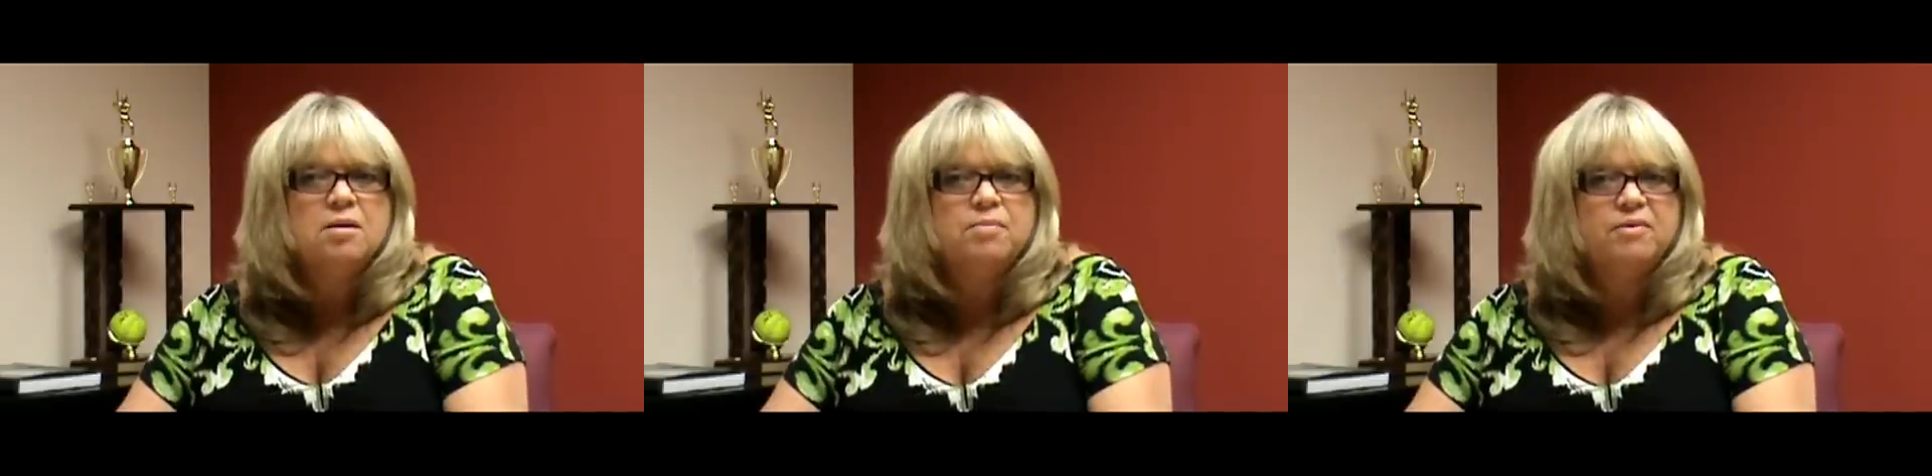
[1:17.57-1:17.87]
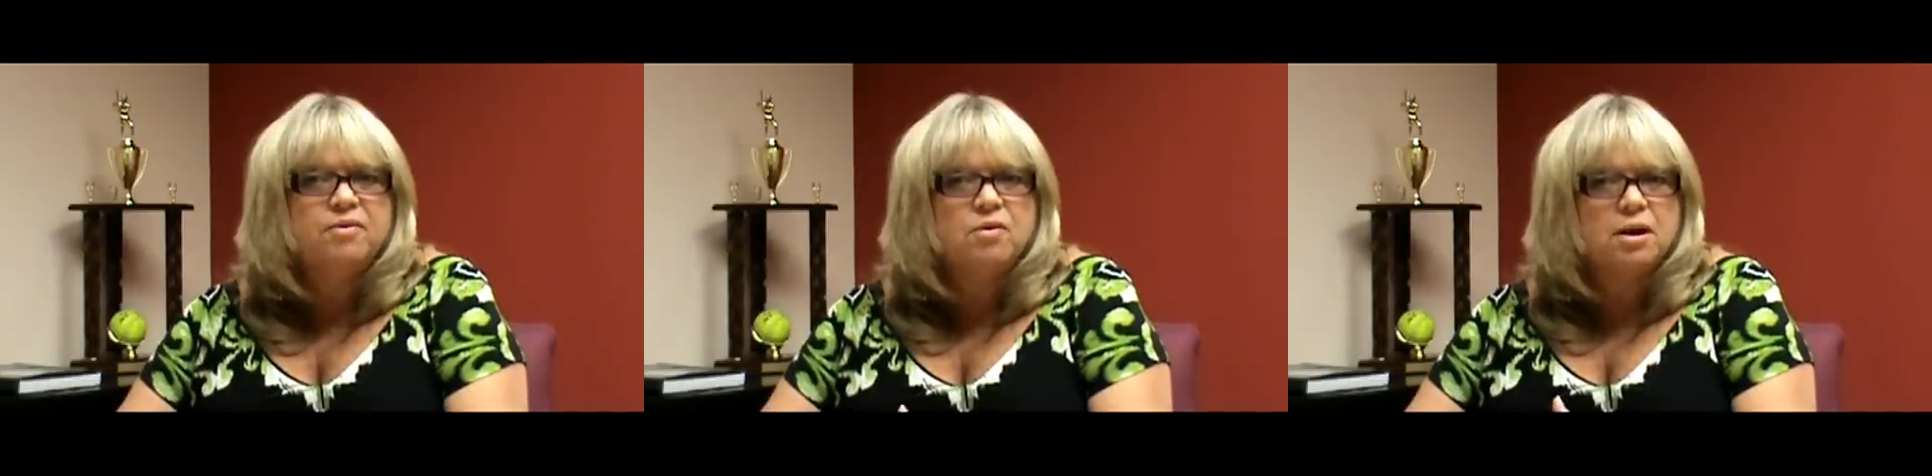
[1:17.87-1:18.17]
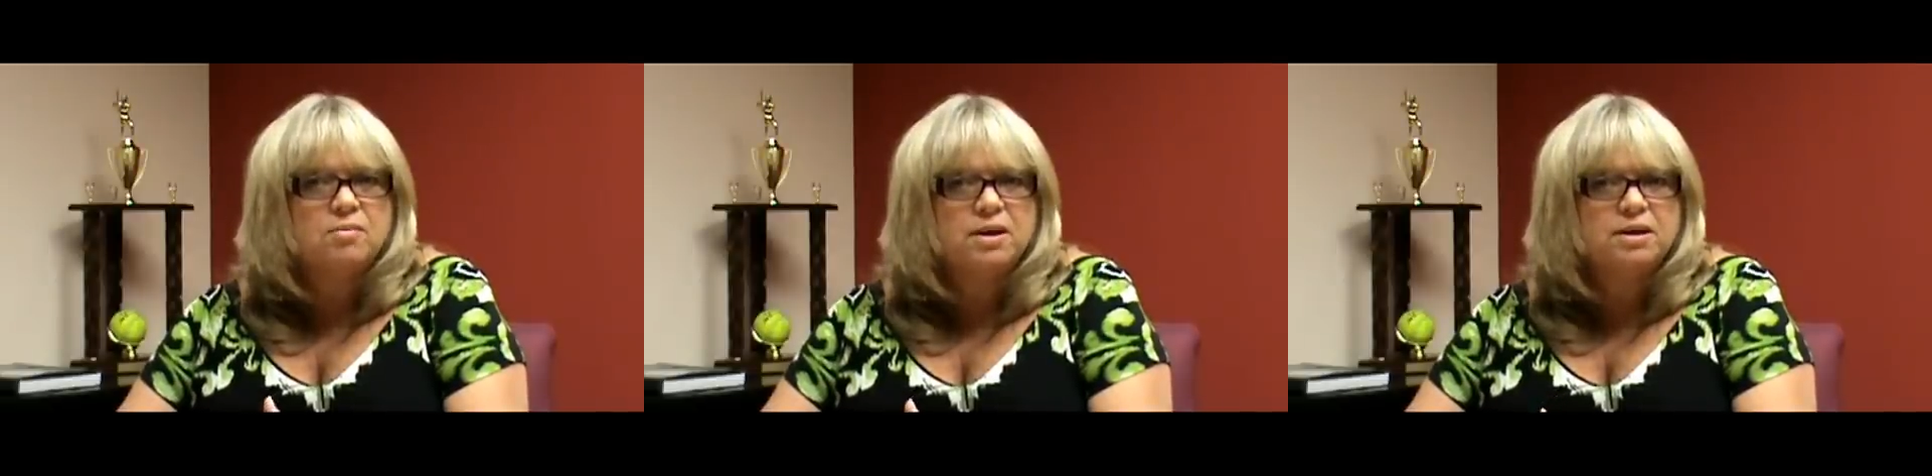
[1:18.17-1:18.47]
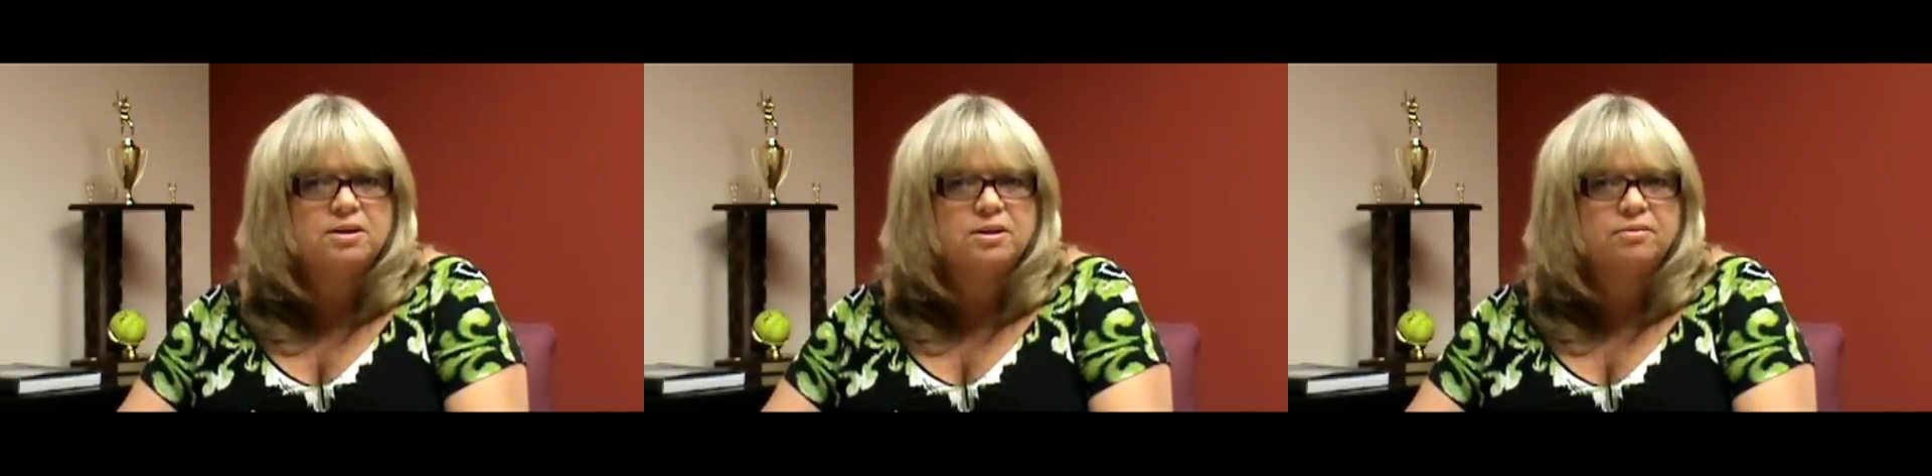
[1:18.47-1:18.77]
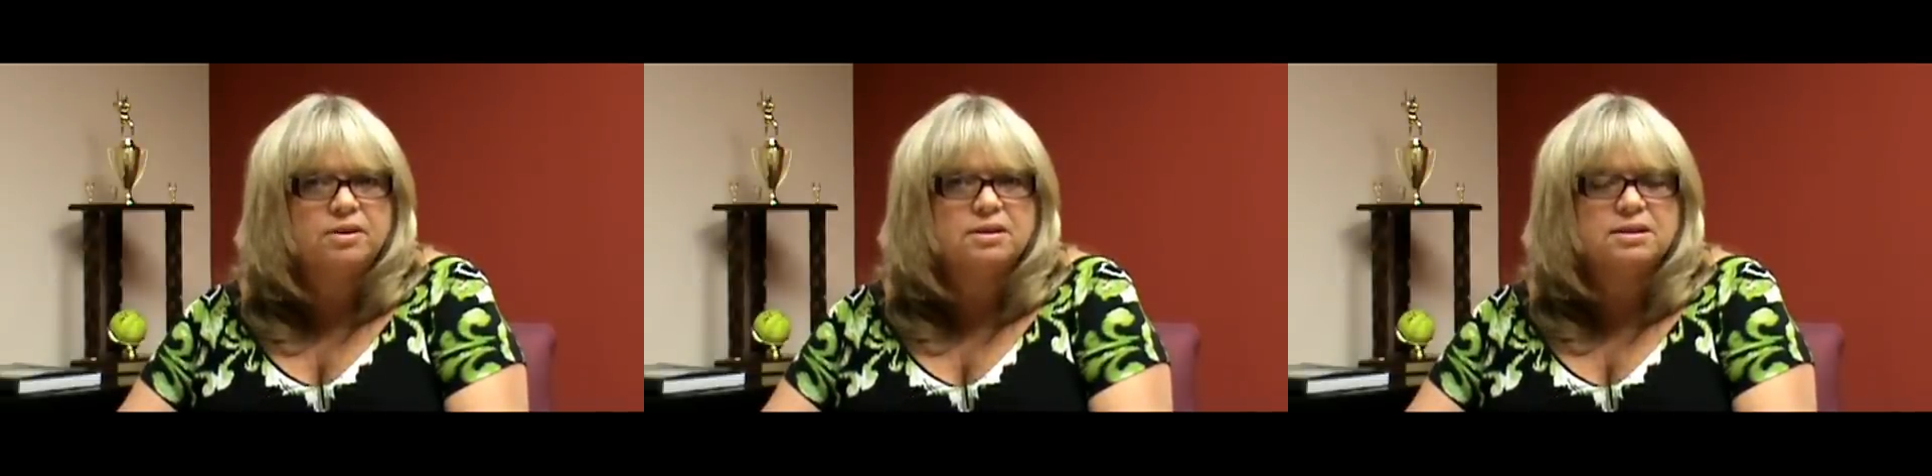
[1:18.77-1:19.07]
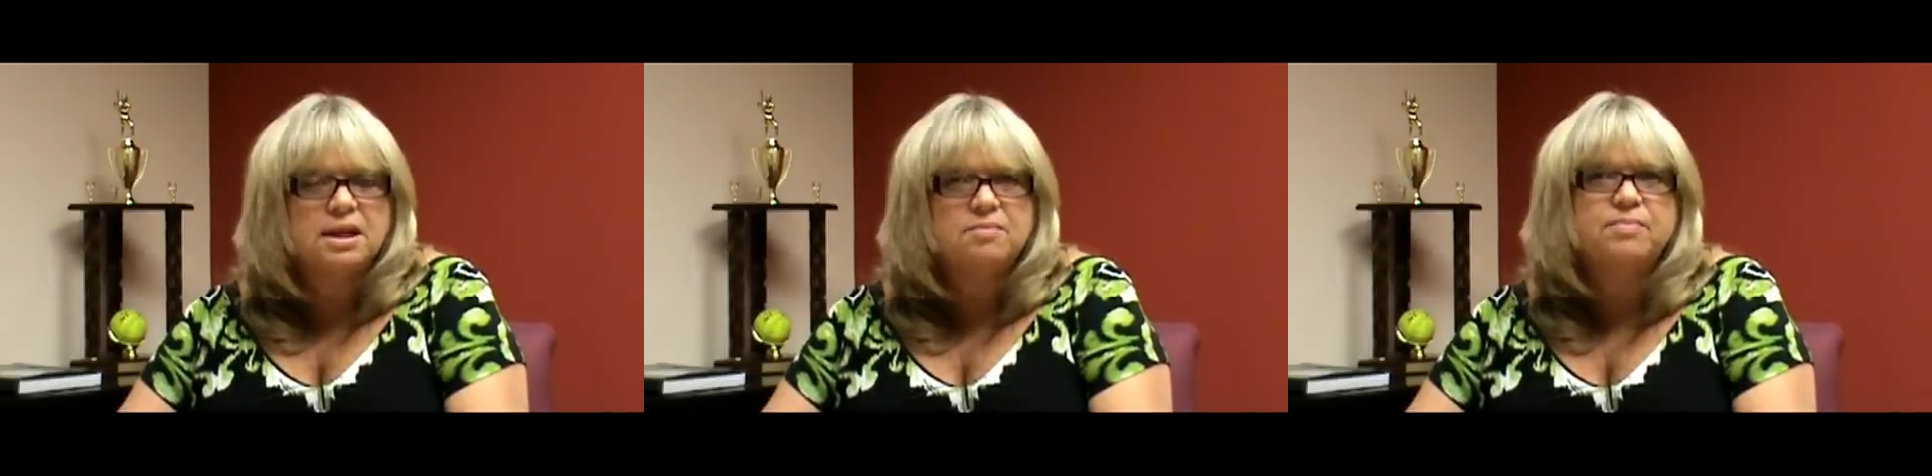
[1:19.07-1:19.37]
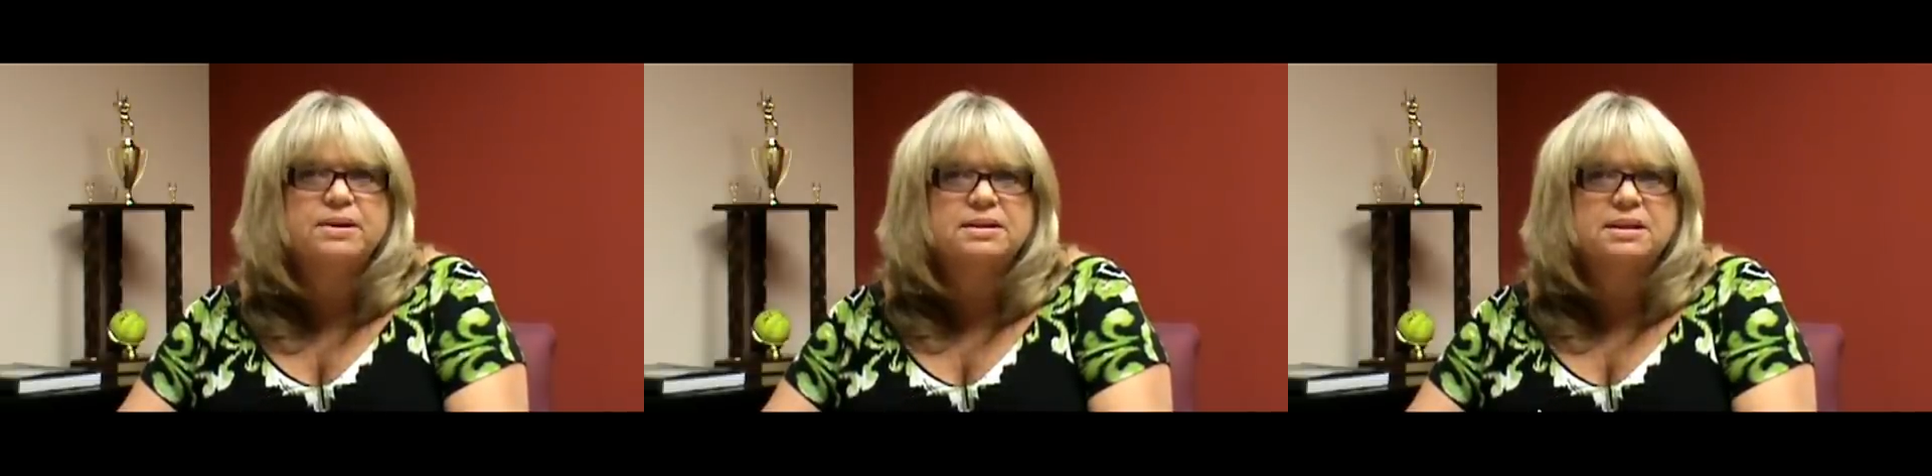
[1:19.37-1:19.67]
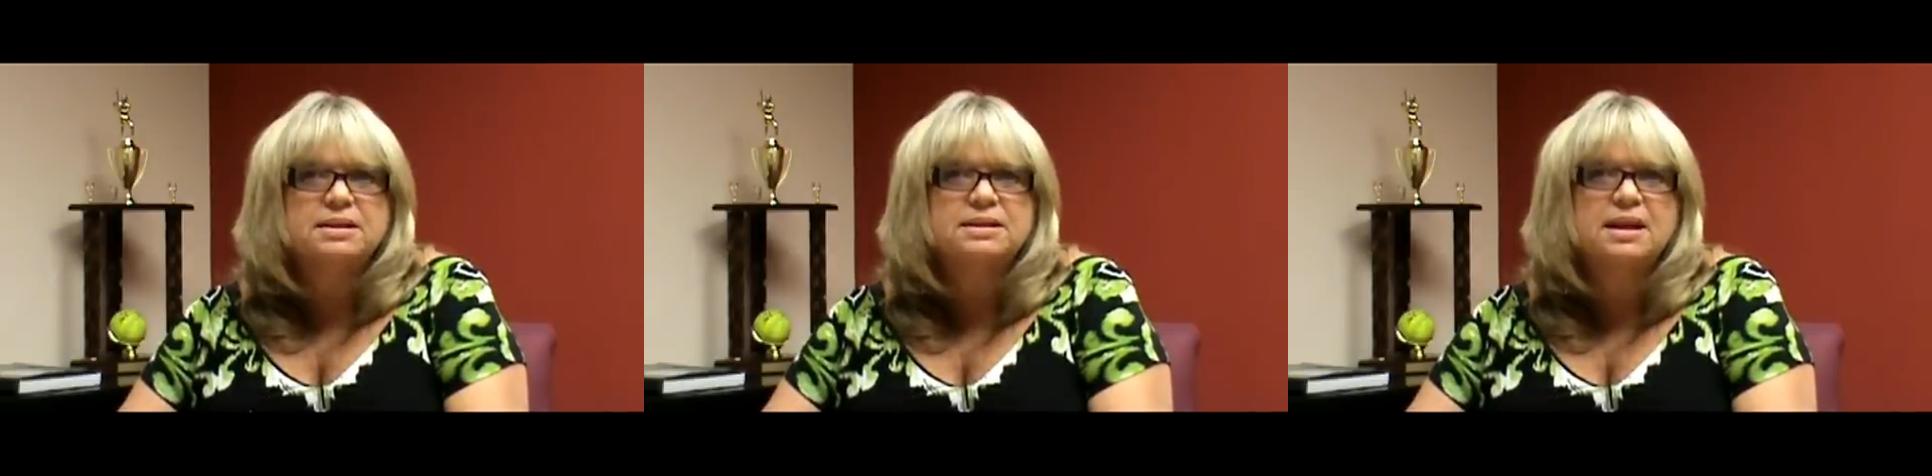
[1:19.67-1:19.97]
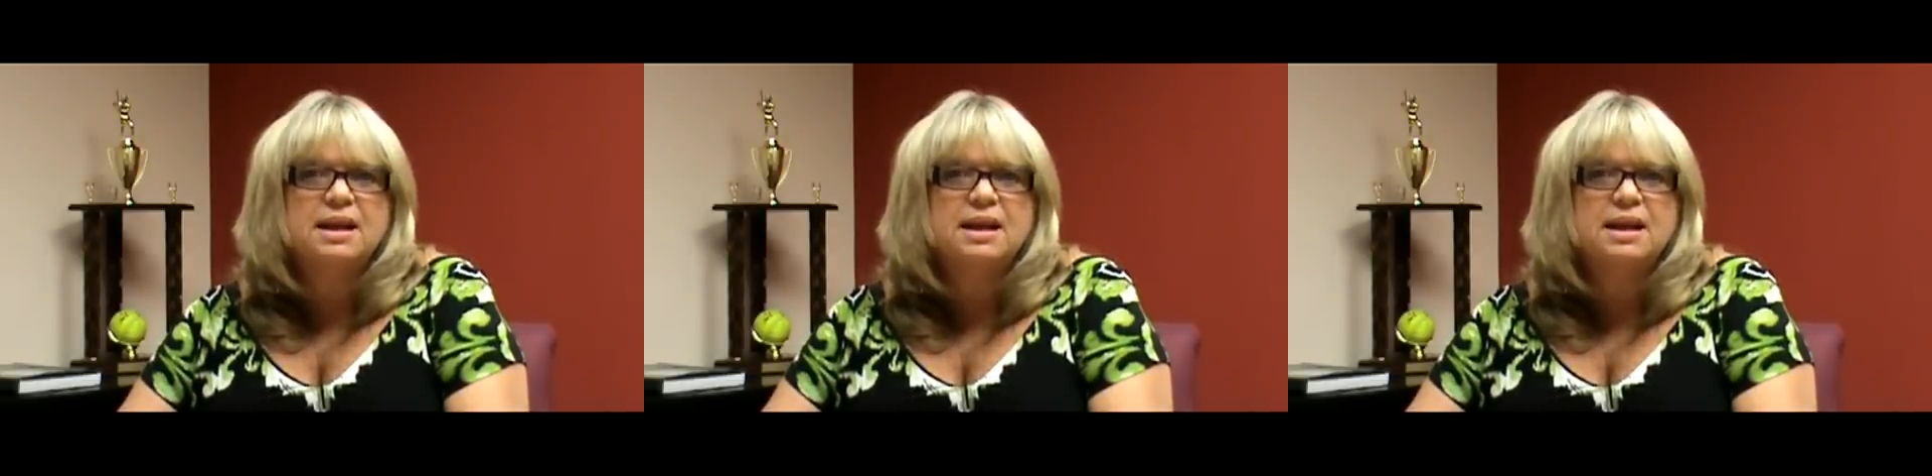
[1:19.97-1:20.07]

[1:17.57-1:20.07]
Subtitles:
before I went into the real estate business,